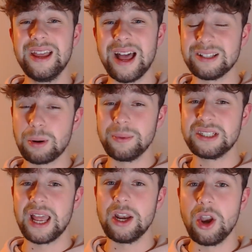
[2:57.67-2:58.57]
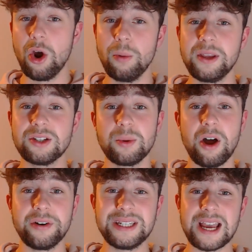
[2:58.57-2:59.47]
I'd probably say no, because we
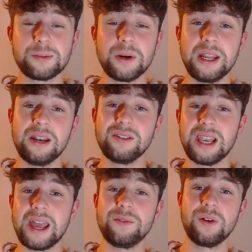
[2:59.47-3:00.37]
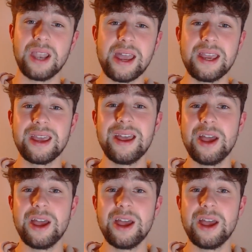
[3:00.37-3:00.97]
are in desperate need of a like-for-like